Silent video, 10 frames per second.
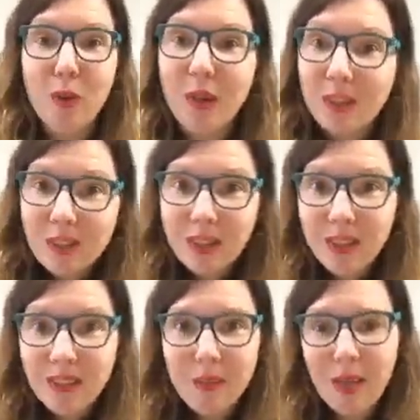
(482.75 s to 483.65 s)

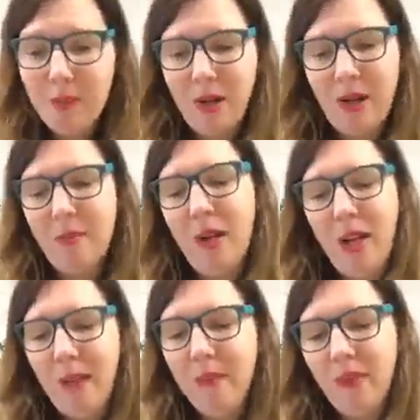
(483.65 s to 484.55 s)
questions about
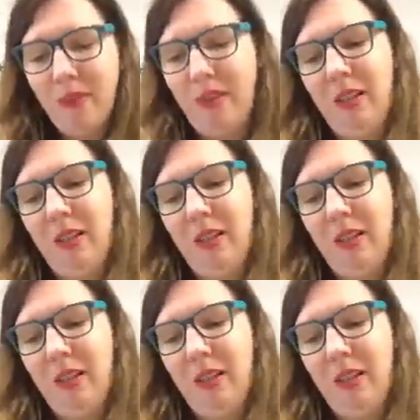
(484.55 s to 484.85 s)
pom-poms?